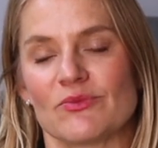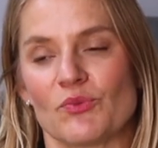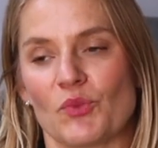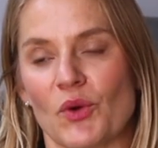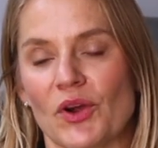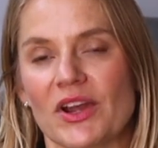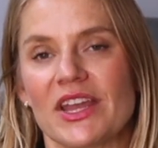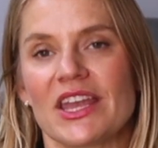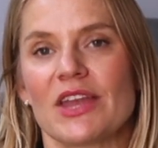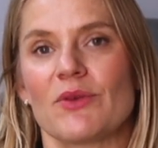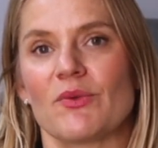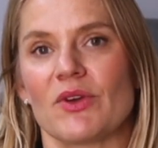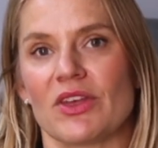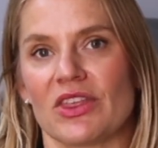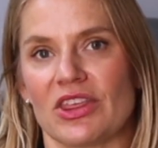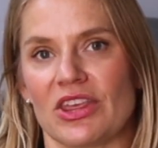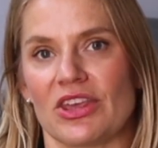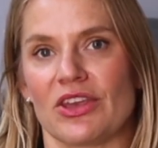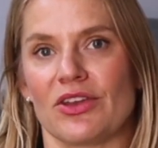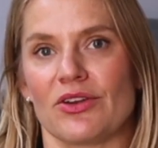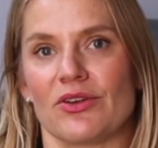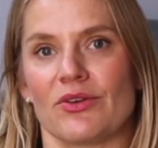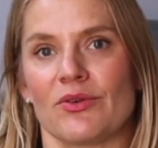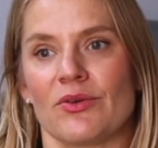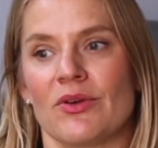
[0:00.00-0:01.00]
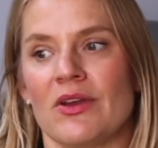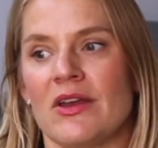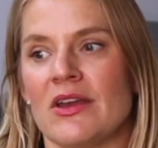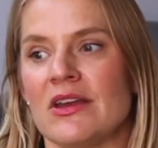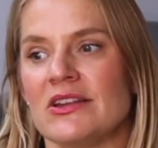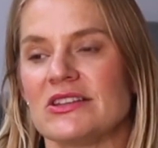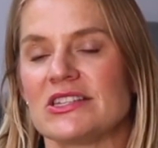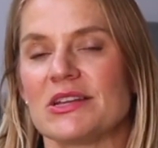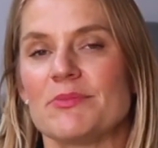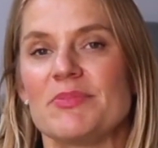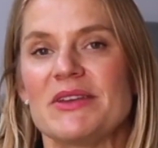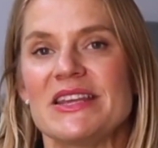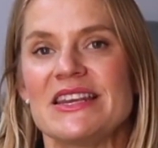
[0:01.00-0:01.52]
working with you
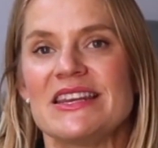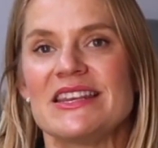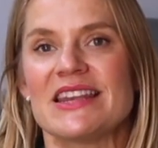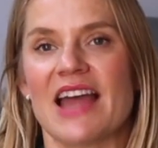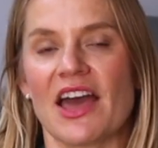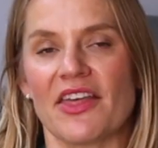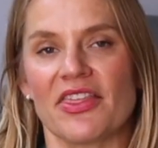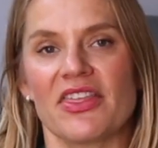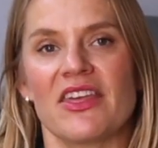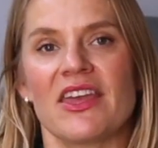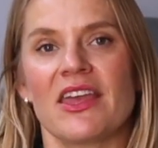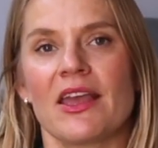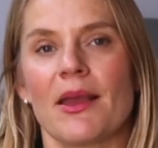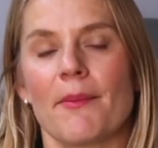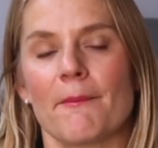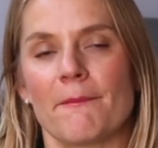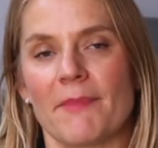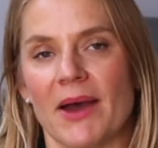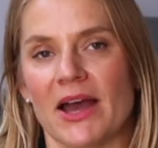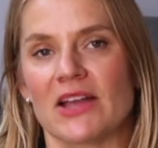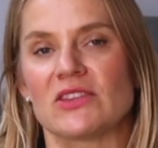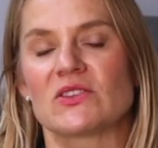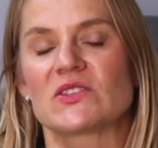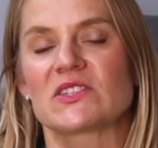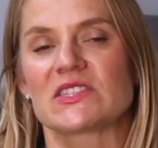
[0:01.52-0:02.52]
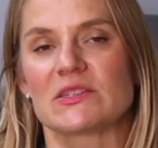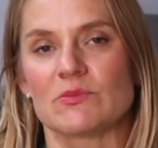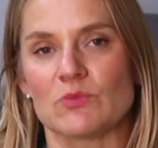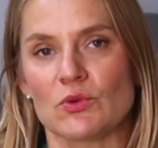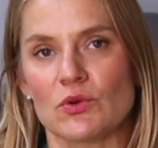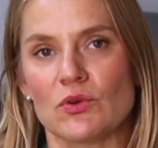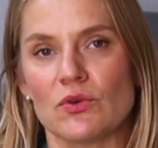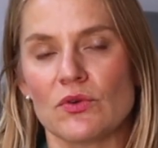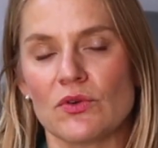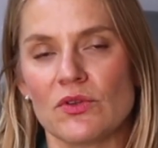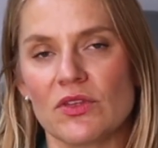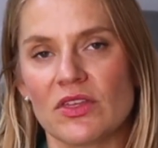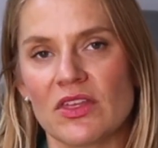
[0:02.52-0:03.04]
to be nothing but
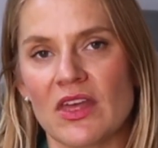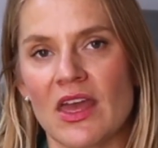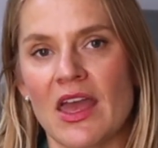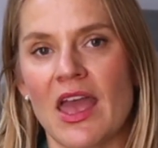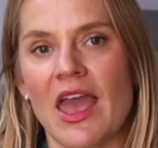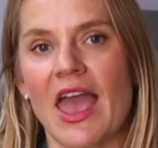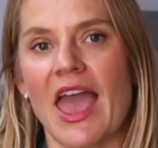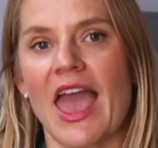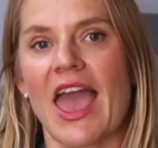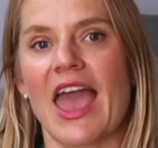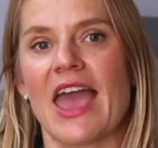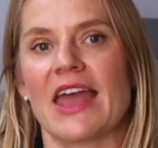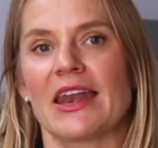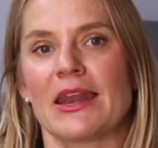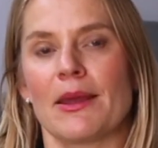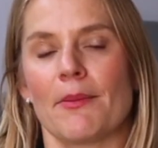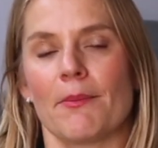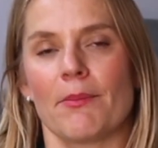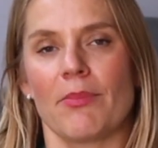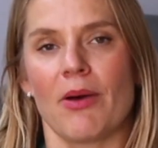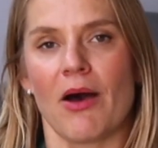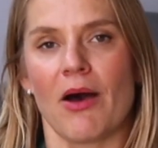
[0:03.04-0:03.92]
smooth and